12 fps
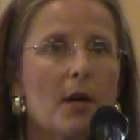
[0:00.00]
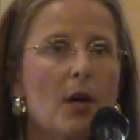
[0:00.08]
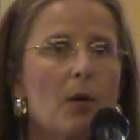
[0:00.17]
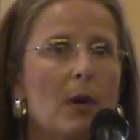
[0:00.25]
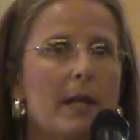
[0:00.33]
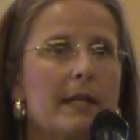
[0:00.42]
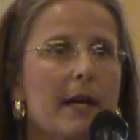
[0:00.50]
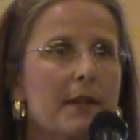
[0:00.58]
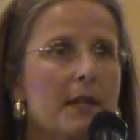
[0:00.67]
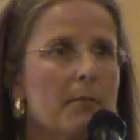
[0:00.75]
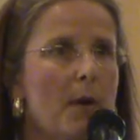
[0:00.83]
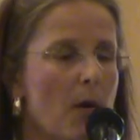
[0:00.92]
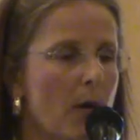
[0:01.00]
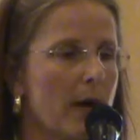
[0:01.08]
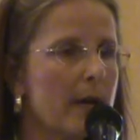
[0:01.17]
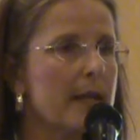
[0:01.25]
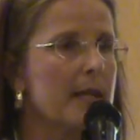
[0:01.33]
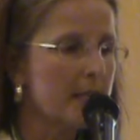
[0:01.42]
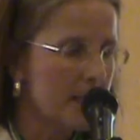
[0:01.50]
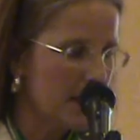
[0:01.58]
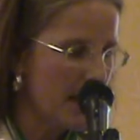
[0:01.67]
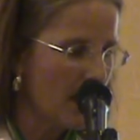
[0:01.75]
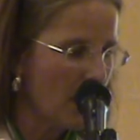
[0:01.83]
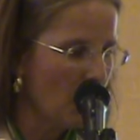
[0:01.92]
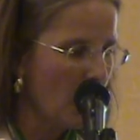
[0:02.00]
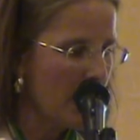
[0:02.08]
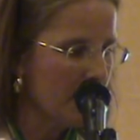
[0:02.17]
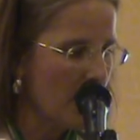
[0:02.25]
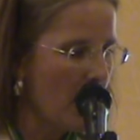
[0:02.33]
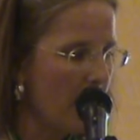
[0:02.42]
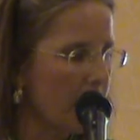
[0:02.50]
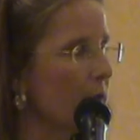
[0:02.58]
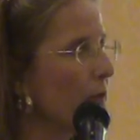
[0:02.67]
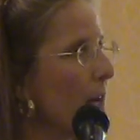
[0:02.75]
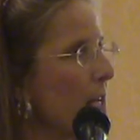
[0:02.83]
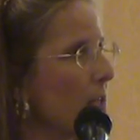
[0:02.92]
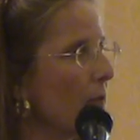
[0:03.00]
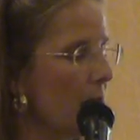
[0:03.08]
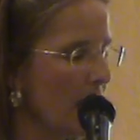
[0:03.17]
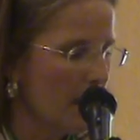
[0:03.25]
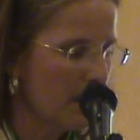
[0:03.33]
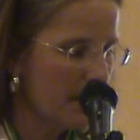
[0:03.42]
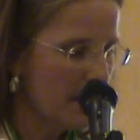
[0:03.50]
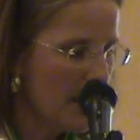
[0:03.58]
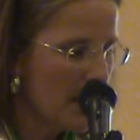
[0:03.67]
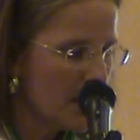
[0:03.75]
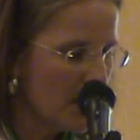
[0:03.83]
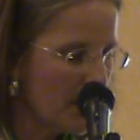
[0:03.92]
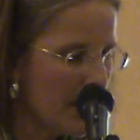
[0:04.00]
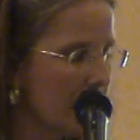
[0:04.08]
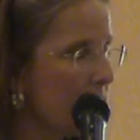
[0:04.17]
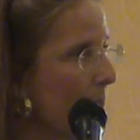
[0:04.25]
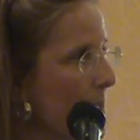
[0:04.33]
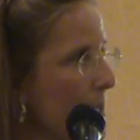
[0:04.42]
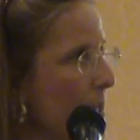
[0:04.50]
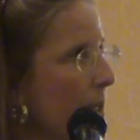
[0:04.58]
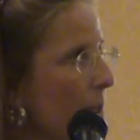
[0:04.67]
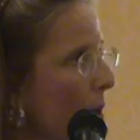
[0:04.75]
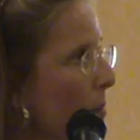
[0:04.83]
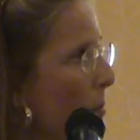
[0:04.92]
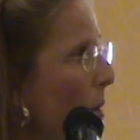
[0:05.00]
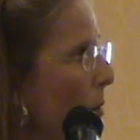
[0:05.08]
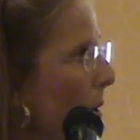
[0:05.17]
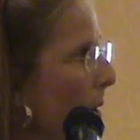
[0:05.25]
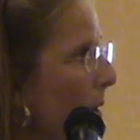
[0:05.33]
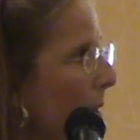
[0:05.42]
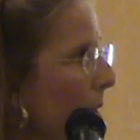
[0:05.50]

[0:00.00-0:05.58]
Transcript: who want nothing more than to see her wiped off the face of the earth, to exist no more.